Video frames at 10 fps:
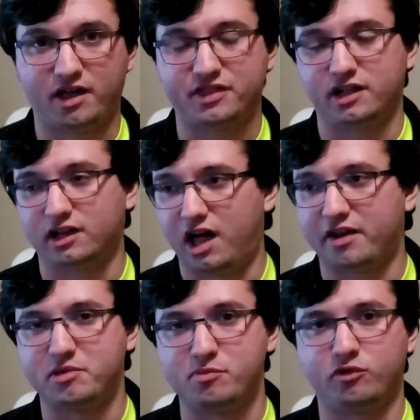I think a
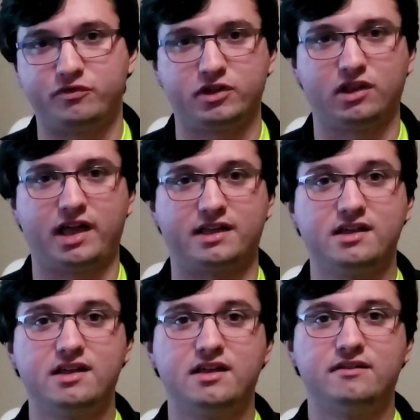lot of people feel like
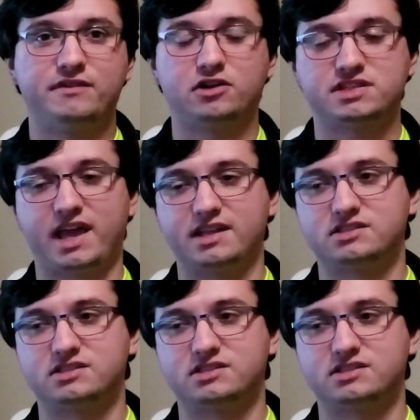Verite